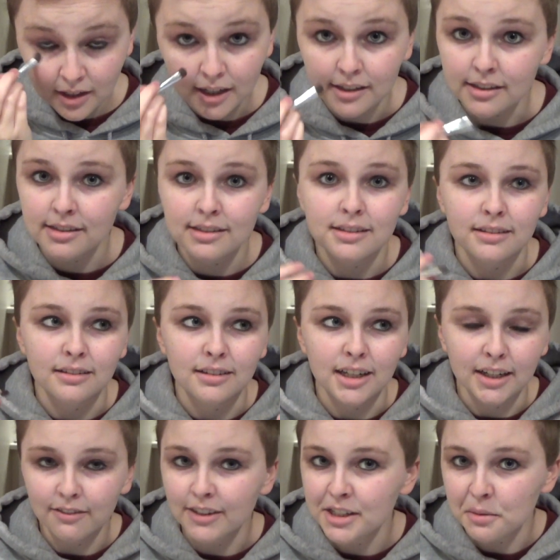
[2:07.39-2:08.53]
hence
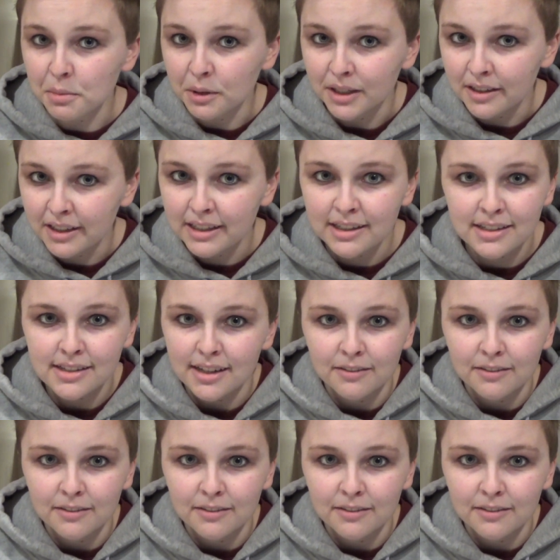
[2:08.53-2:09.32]
invisible illness.